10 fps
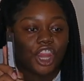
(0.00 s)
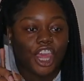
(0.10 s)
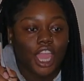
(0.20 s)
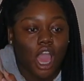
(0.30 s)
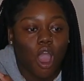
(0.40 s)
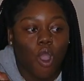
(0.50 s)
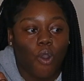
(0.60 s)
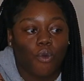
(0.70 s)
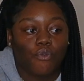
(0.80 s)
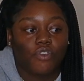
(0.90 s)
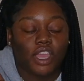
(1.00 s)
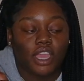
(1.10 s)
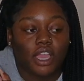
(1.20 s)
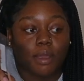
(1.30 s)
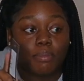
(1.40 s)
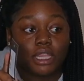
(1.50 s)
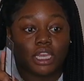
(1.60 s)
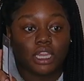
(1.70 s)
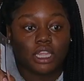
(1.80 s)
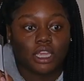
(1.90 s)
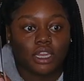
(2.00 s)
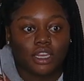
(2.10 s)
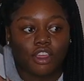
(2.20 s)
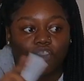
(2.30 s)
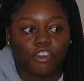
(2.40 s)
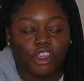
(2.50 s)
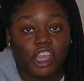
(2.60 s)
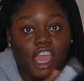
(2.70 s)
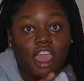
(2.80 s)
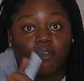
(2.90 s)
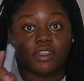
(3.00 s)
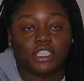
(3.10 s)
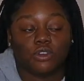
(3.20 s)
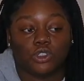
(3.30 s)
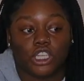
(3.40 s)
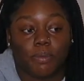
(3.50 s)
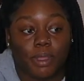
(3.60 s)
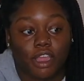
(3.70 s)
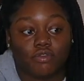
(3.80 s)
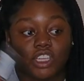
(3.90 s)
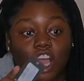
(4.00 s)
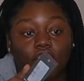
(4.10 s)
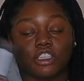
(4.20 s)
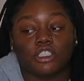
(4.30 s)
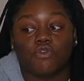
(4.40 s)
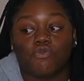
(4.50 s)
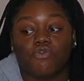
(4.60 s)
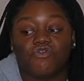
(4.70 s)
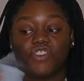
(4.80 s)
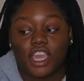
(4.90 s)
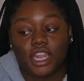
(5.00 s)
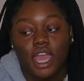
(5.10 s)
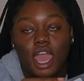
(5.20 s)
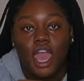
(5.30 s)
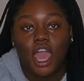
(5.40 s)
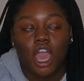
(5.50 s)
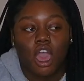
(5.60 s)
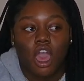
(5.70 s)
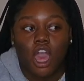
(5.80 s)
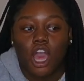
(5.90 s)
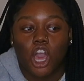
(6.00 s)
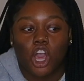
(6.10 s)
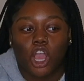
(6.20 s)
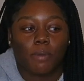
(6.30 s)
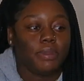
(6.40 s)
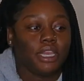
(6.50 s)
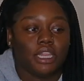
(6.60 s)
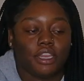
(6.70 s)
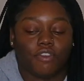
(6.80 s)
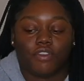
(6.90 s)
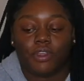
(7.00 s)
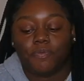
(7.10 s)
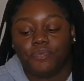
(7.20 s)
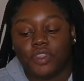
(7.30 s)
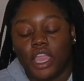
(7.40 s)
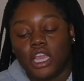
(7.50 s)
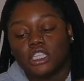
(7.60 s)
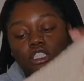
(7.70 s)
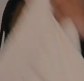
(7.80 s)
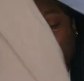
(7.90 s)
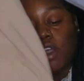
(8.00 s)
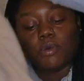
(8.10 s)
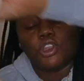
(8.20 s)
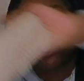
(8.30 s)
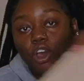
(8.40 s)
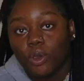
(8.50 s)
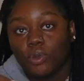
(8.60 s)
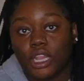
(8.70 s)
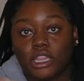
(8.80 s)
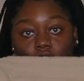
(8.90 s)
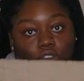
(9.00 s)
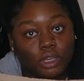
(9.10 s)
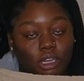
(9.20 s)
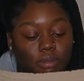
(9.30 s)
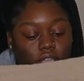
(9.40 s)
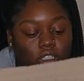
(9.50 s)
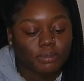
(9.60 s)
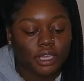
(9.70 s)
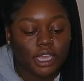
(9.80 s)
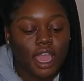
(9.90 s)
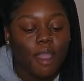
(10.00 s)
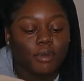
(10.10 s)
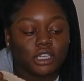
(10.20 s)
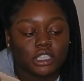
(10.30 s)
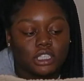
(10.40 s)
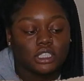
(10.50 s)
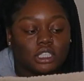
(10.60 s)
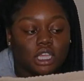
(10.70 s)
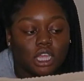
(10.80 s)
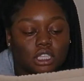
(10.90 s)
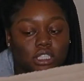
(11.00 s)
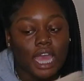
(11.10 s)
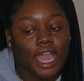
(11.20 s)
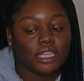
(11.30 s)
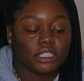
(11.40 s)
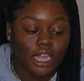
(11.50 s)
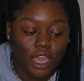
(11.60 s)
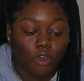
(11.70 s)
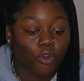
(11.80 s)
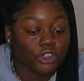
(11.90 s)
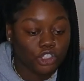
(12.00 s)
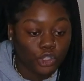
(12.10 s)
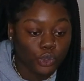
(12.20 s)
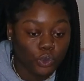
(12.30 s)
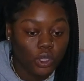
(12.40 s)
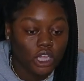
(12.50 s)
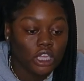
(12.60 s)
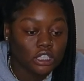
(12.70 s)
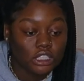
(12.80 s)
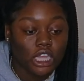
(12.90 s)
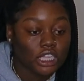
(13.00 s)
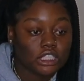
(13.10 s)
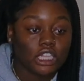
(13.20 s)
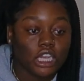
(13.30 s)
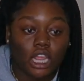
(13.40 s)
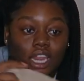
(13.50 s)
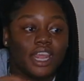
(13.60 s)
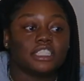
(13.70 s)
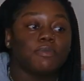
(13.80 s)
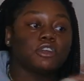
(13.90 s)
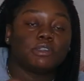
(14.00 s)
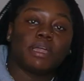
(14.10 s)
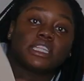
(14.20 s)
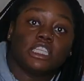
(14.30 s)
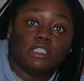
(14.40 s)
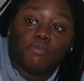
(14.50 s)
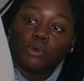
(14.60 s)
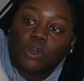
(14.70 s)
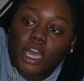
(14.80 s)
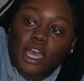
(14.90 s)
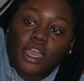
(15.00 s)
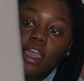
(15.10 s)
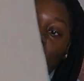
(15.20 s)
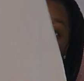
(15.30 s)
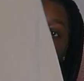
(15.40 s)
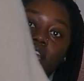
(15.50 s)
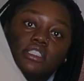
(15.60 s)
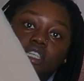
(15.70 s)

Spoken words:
They all fit completely different. Every single pair of joggers fit completely different. So if I would have known that these are going to be this big, I would have just sized down or two sizes. And they're supposed to be like these boot cut. Like y'all